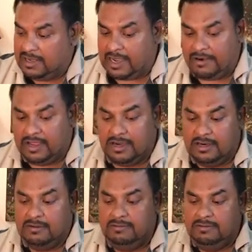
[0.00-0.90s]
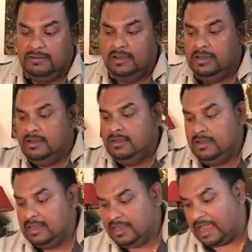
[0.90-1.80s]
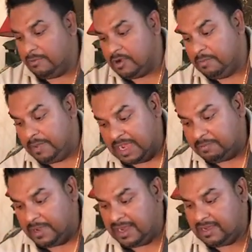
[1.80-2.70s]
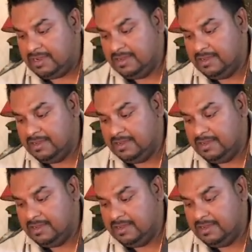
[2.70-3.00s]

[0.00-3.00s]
carrying a camera backpack